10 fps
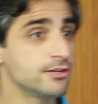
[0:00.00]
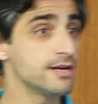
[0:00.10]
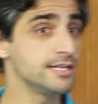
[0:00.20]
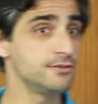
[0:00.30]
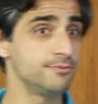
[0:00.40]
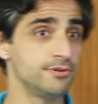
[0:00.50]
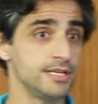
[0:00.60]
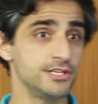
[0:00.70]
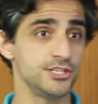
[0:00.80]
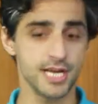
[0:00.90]
greater
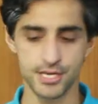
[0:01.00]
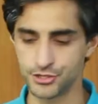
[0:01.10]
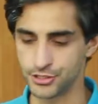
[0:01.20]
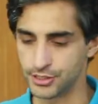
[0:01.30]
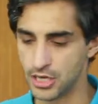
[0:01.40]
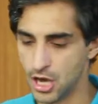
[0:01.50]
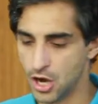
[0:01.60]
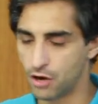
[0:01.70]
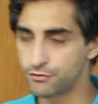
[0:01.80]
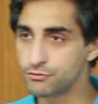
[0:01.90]
appreciation
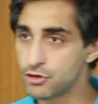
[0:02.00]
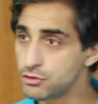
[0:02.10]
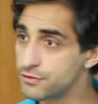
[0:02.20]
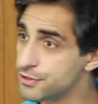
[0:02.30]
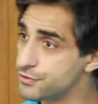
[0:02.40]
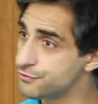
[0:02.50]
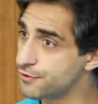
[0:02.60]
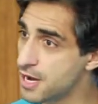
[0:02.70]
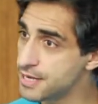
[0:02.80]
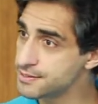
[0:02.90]
of the role of those
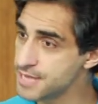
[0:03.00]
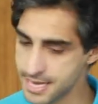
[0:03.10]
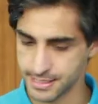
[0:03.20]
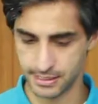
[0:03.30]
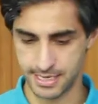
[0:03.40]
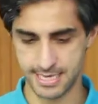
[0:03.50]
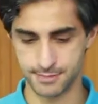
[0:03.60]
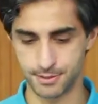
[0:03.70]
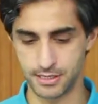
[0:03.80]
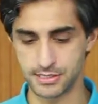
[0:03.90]
FHIR technical
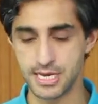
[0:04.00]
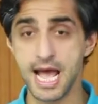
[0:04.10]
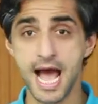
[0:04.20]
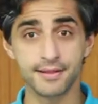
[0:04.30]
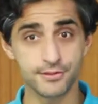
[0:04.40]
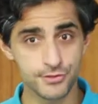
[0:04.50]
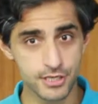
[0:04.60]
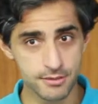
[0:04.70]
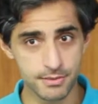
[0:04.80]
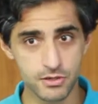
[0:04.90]
experts and the
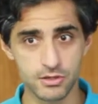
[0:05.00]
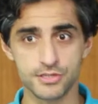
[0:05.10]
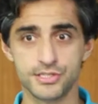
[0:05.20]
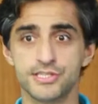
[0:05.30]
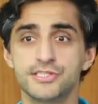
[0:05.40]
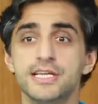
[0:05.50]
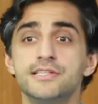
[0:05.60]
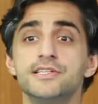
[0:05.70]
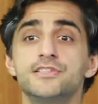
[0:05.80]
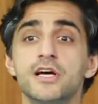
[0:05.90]
terminologists
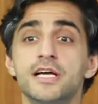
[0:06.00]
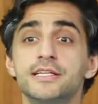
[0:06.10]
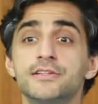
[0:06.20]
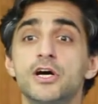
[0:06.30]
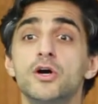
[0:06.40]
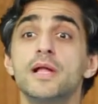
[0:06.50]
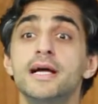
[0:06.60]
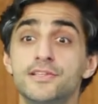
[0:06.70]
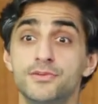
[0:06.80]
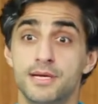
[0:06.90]
in designing the whole
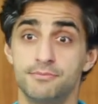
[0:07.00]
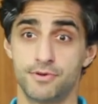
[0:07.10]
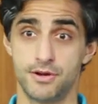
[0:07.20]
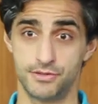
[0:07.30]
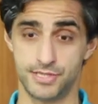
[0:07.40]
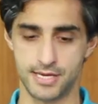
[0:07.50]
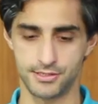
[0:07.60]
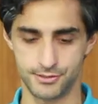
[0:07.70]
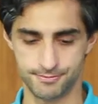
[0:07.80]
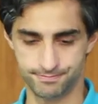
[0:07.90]
end-to-end -end
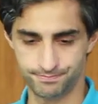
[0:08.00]
process.